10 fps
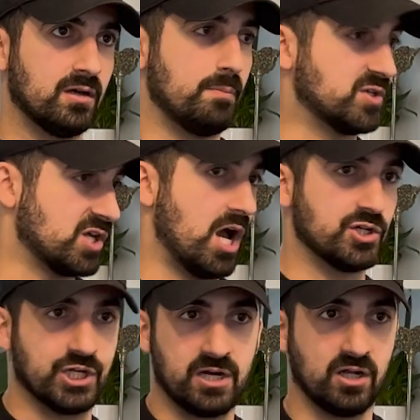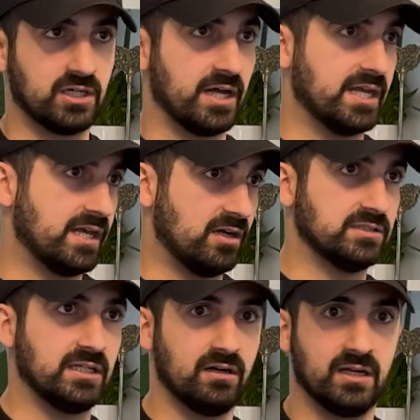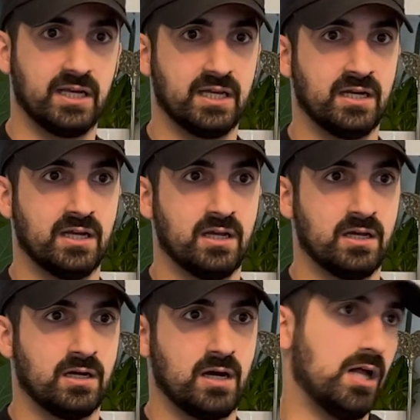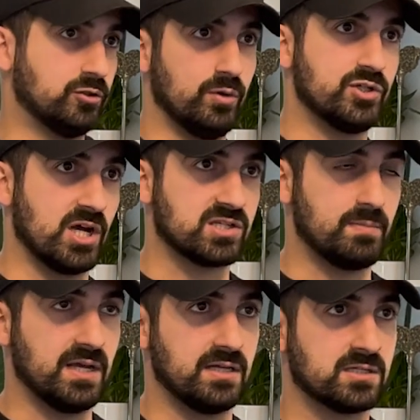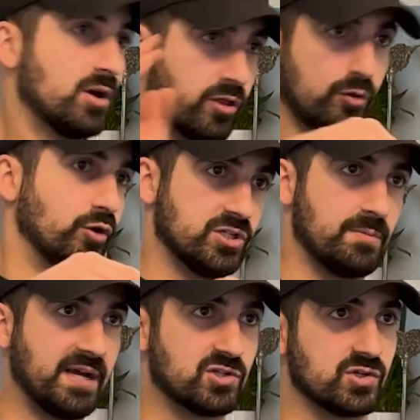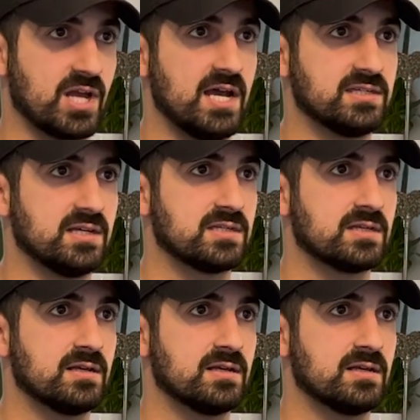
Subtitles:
Massage it, I'll gun it, I'll needle it, I'll do adjustments, throw you some exercises.